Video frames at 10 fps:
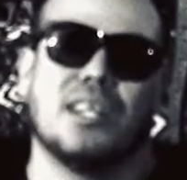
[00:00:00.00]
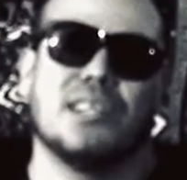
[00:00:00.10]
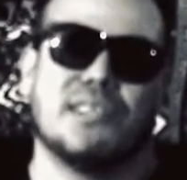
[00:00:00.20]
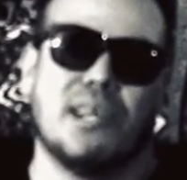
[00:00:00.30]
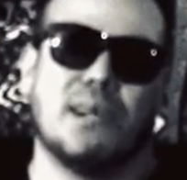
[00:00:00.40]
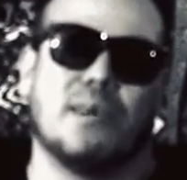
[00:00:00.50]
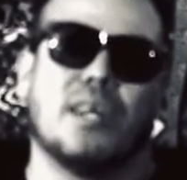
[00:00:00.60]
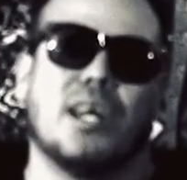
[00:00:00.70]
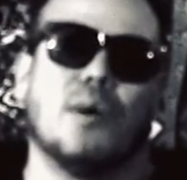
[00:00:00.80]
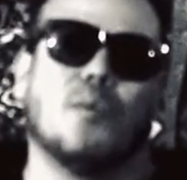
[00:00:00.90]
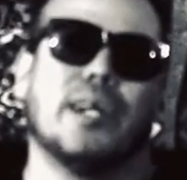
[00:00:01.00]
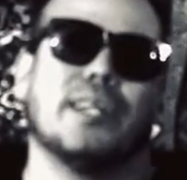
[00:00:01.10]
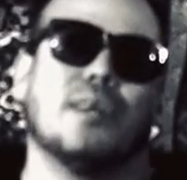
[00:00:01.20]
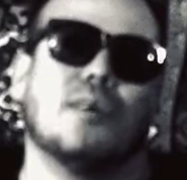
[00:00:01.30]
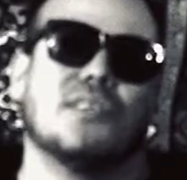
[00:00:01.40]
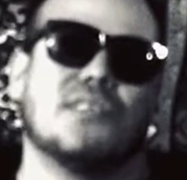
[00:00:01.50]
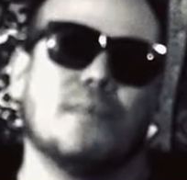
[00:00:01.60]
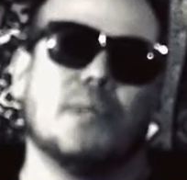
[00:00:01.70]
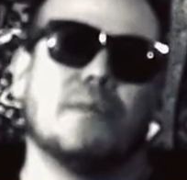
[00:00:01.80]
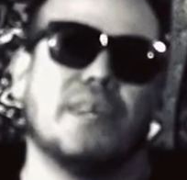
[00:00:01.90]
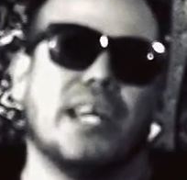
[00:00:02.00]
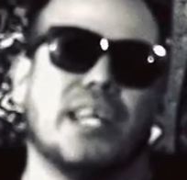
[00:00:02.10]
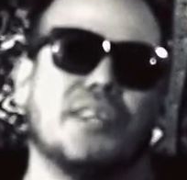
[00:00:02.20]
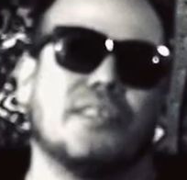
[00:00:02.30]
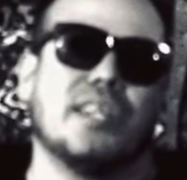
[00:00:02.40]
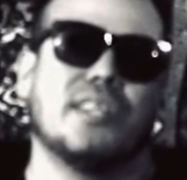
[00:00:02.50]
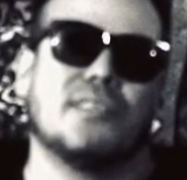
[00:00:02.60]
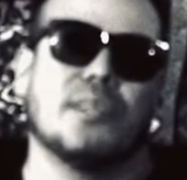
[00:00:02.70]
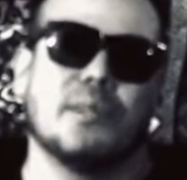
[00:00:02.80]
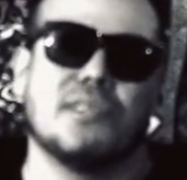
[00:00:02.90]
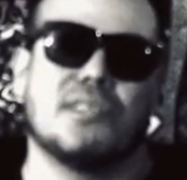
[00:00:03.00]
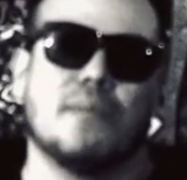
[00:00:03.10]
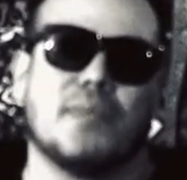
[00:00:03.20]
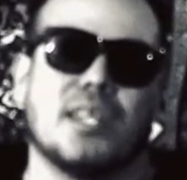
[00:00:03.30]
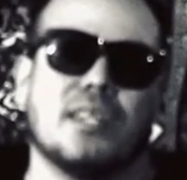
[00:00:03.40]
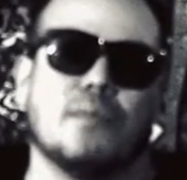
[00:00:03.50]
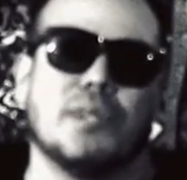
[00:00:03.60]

So, when somebody with ADHD needs to do something,